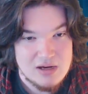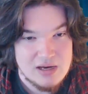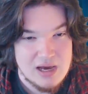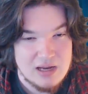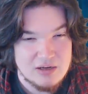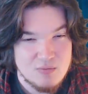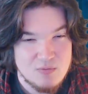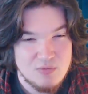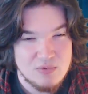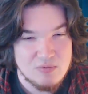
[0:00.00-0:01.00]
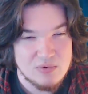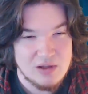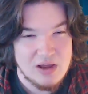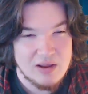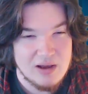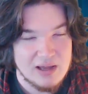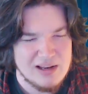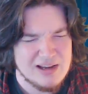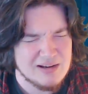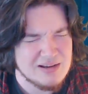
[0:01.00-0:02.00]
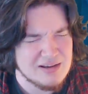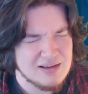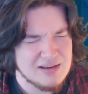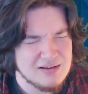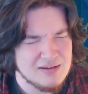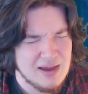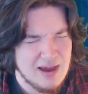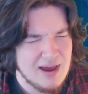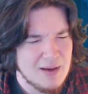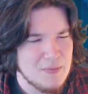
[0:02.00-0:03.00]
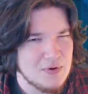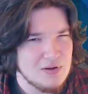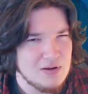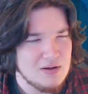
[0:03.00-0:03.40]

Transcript: I got like a cab